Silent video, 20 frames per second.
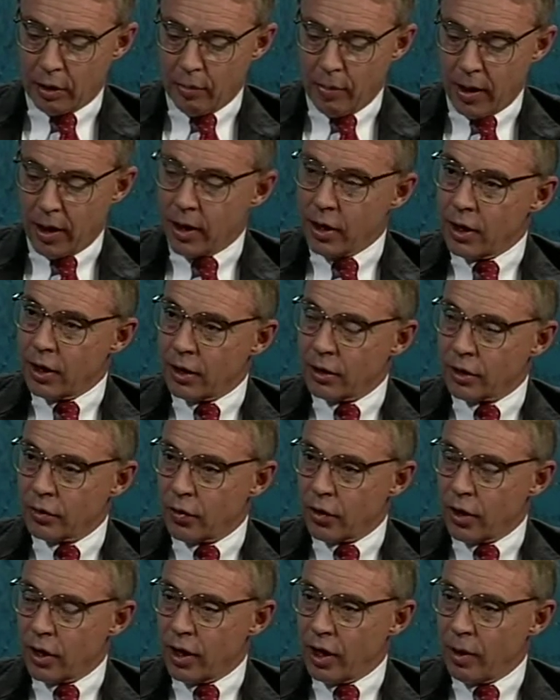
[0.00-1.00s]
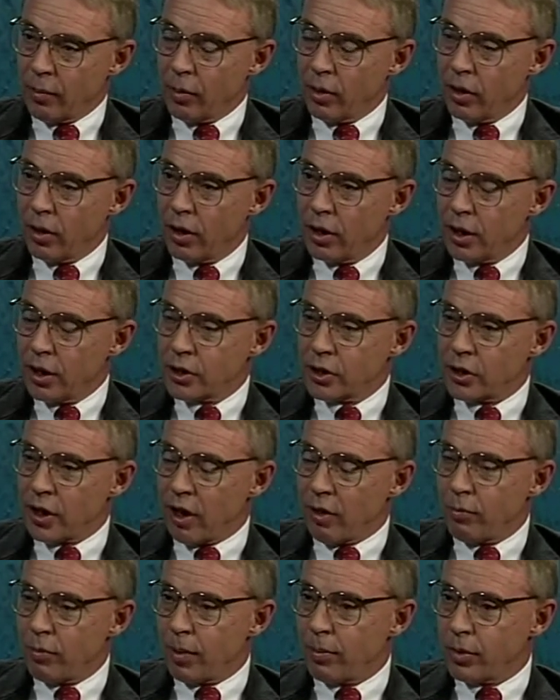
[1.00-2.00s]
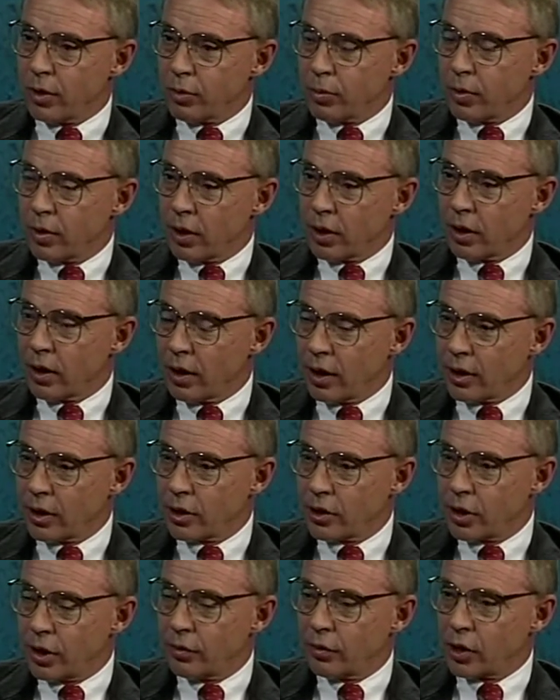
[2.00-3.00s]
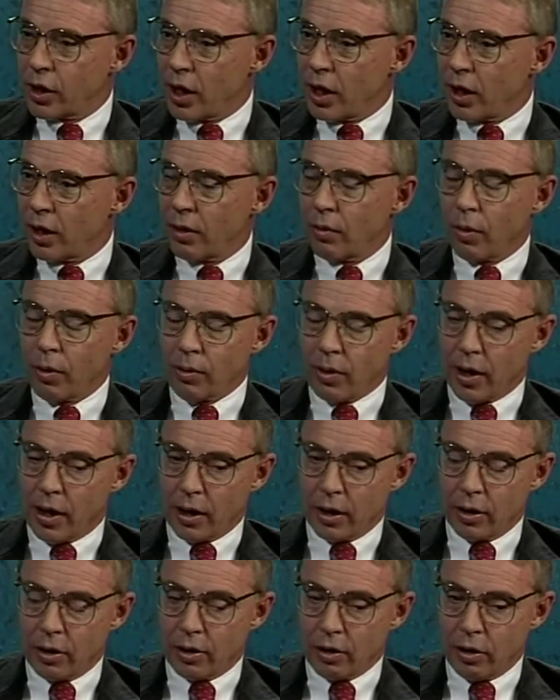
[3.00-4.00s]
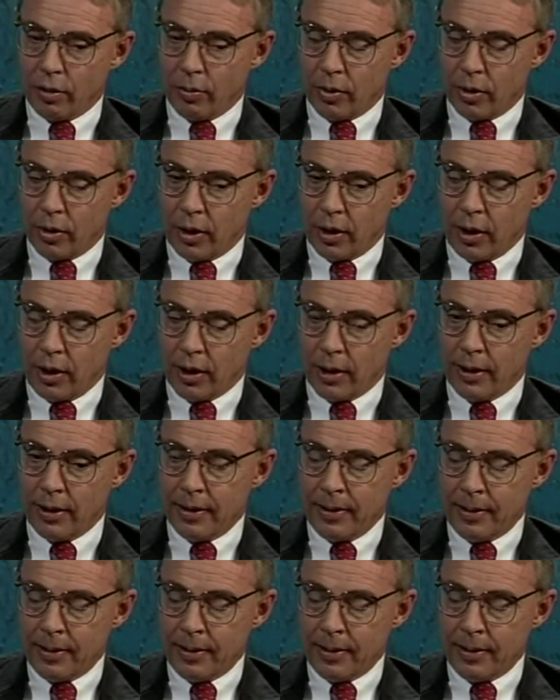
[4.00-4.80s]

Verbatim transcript: Bennett and his very able staff members, particularly Steve Shank, we went out into the community and